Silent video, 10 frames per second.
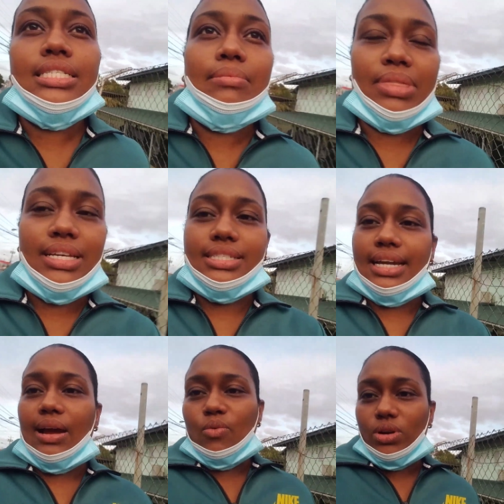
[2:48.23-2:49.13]
some things
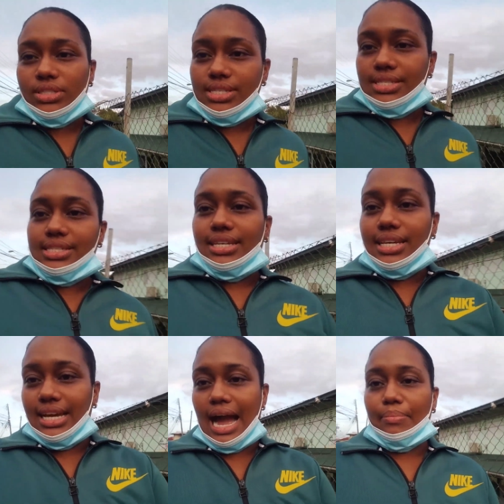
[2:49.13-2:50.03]
that I want to
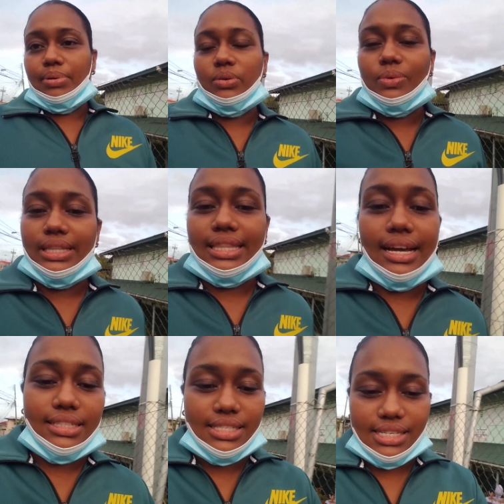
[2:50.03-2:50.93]
see happen with
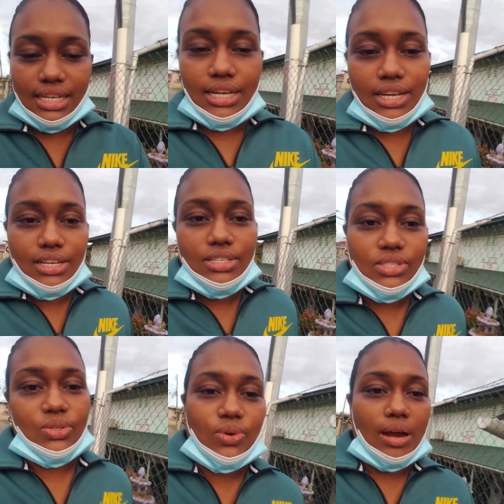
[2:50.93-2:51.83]
that
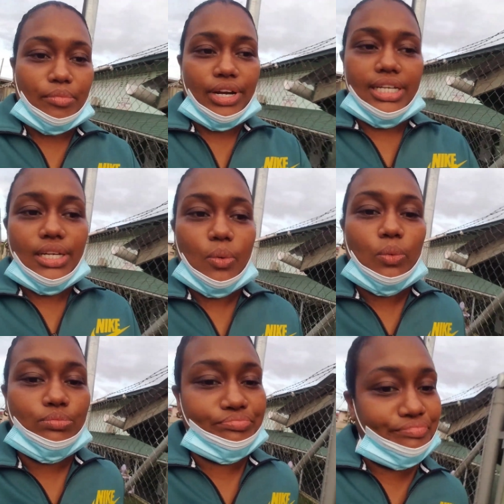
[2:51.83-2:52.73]
so I'm really
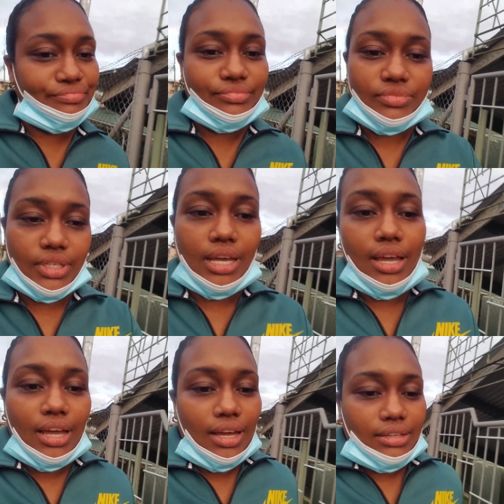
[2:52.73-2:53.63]

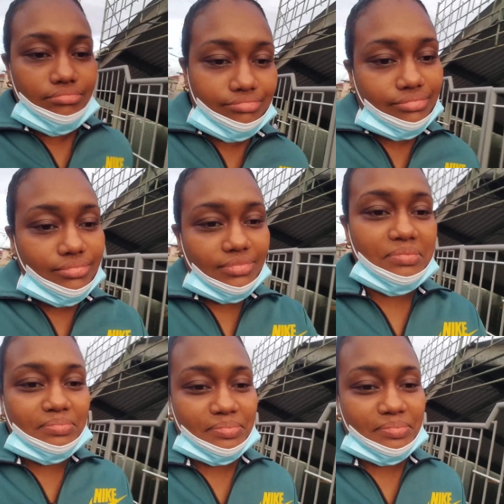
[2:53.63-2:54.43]
hmm,